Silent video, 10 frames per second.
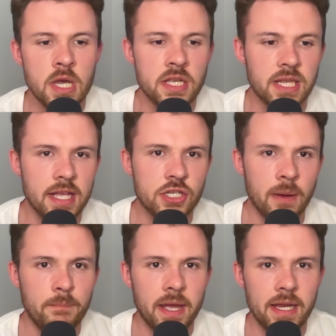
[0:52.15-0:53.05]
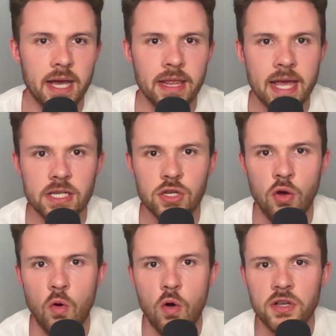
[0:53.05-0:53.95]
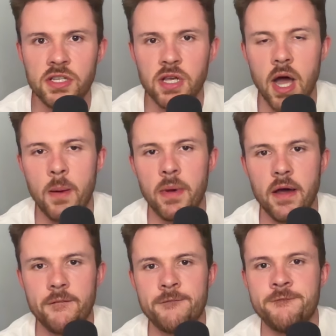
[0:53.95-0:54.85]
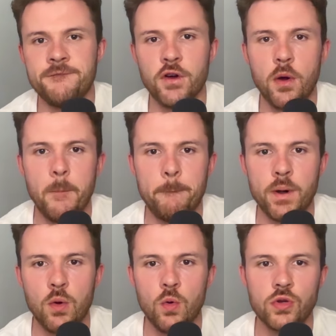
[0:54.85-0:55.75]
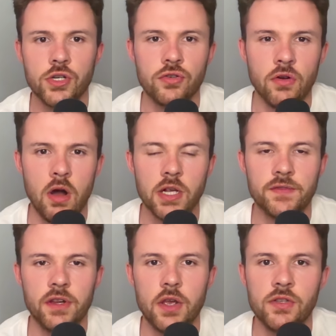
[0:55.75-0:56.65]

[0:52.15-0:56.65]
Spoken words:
So let's jump in. Let's talk some football transfer news.